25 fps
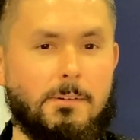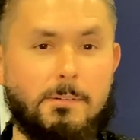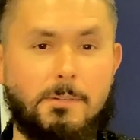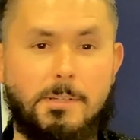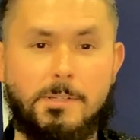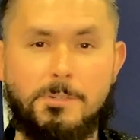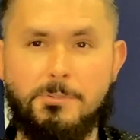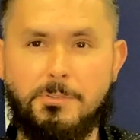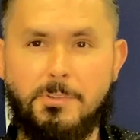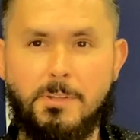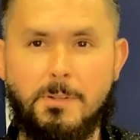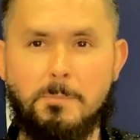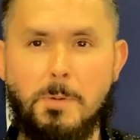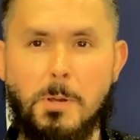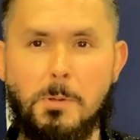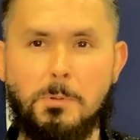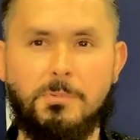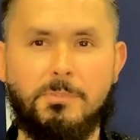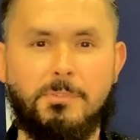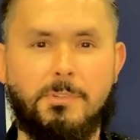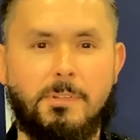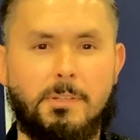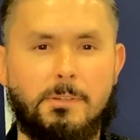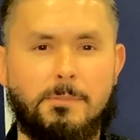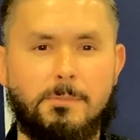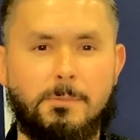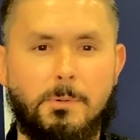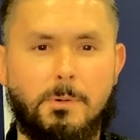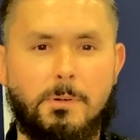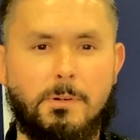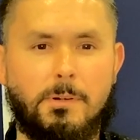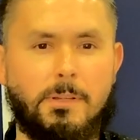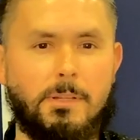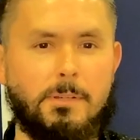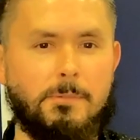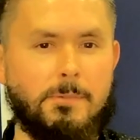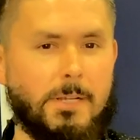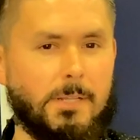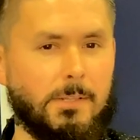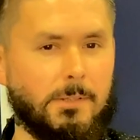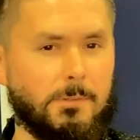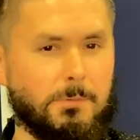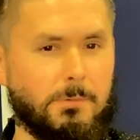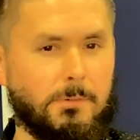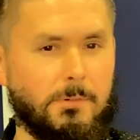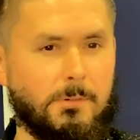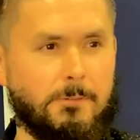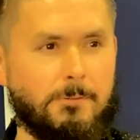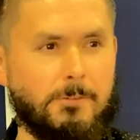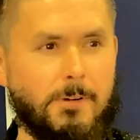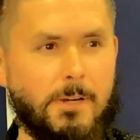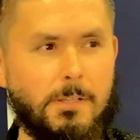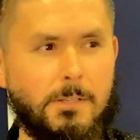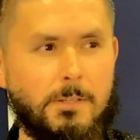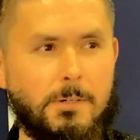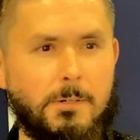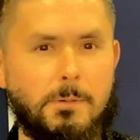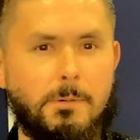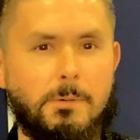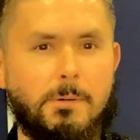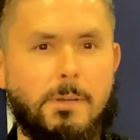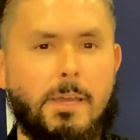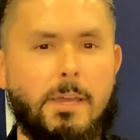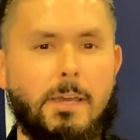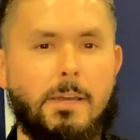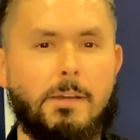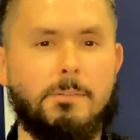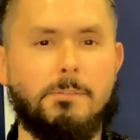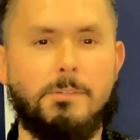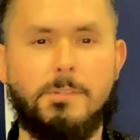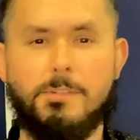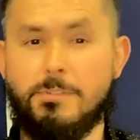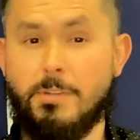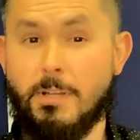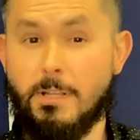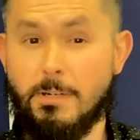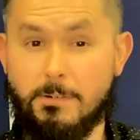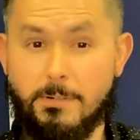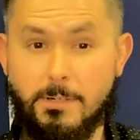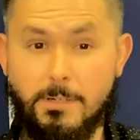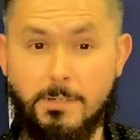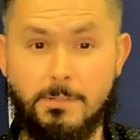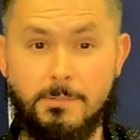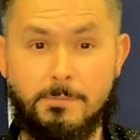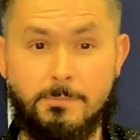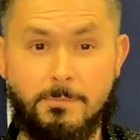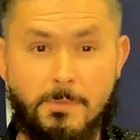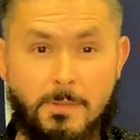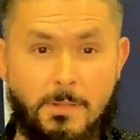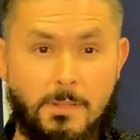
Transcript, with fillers: interesting posting for a regulatory fellow at Regeneron,